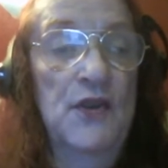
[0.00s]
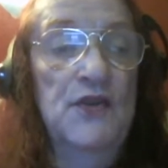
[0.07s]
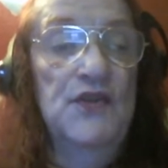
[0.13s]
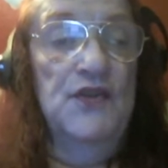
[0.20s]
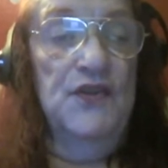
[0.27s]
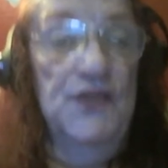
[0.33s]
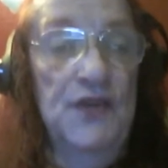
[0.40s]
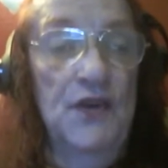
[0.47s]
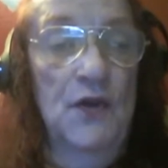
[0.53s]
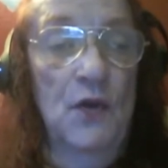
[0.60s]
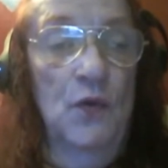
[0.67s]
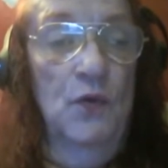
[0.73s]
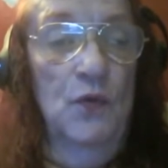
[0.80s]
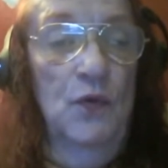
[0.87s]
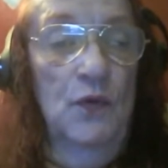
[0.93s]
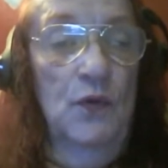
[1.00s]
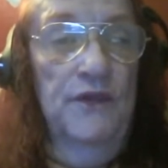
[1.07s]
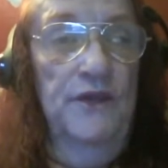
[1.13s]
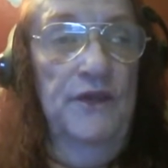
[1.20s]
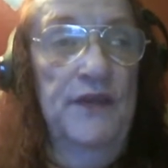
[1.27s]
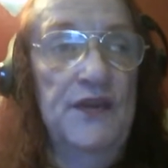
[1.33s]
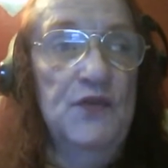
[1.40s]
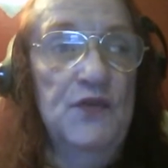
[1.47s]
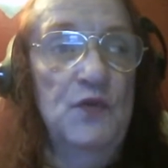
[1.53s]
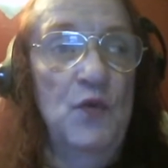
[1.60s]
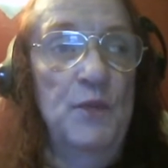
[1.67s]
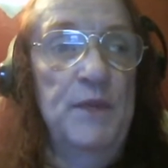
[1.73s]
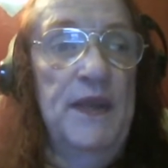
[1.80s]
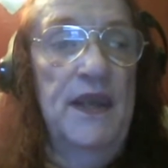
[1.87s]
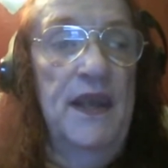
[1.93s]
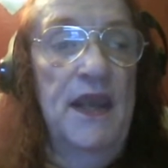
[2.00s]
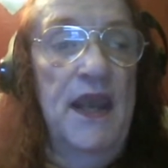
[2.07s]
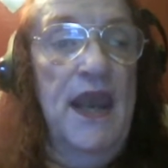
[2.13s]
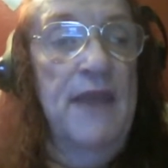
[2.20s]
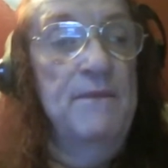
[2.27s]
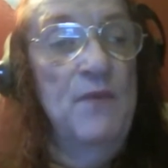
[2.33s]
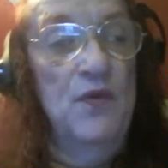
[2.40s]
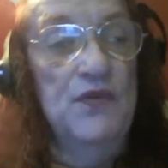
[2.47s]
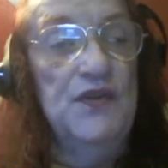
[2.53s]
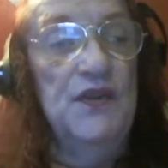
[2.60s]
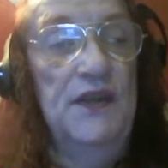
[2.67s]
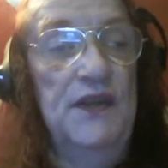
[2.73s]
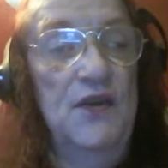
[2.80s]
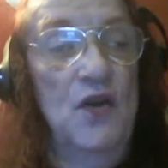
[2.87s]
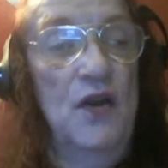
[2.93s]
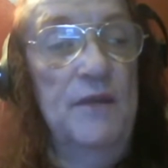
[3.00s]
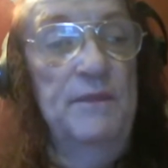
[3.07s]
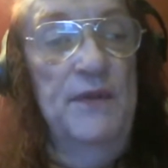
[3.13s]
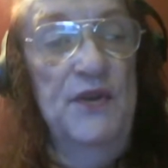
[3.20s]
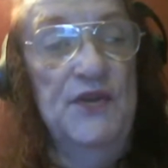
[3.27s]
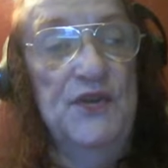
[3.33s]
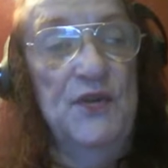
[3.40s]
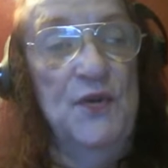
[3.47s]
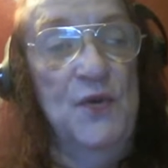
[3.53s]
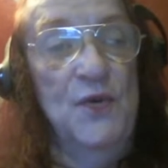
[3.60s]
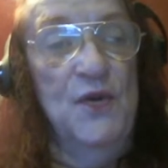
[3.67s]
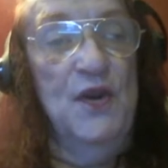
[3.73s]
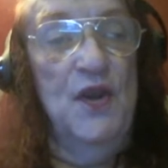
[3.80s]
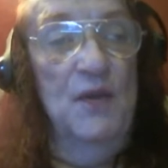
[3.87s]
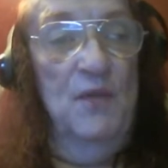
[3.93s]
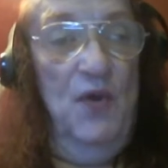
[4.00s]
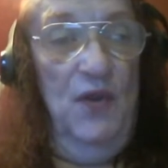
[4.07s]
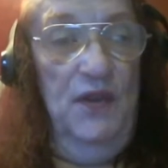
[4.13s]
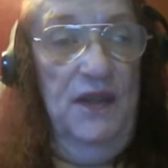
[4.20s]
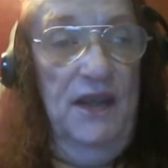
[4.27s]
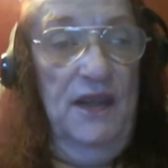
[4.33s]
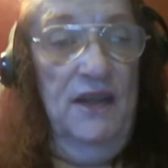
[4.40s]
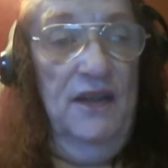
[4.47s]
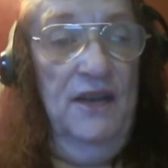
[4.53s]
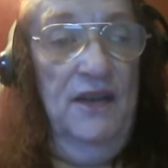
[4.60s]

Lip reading: So this will be a mostly non-musical "come all ye."